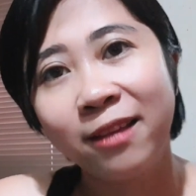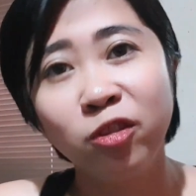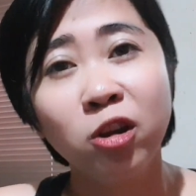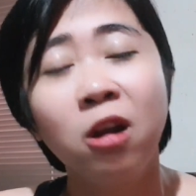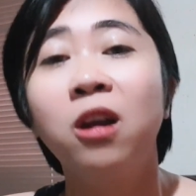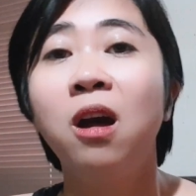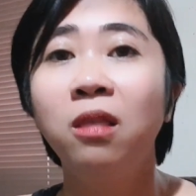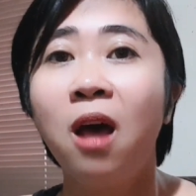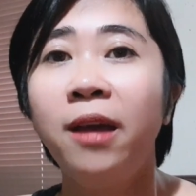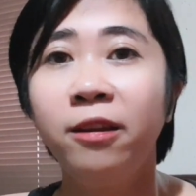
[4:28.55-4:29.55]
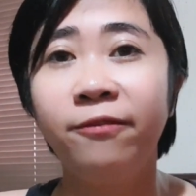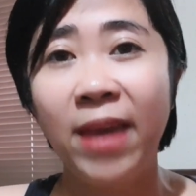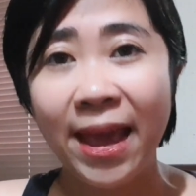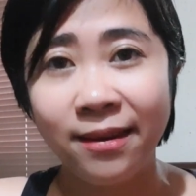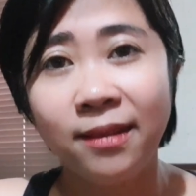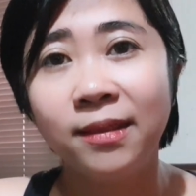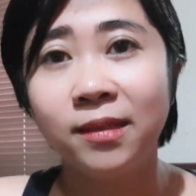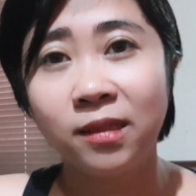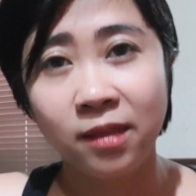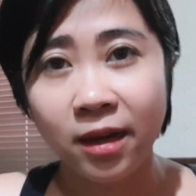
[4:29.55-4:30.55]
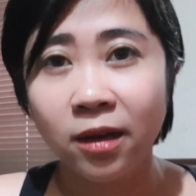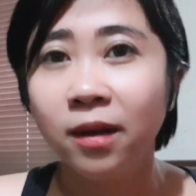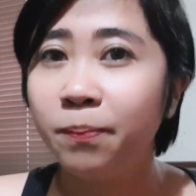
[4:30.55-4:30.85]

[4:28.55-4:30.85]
there are a lot of analysts there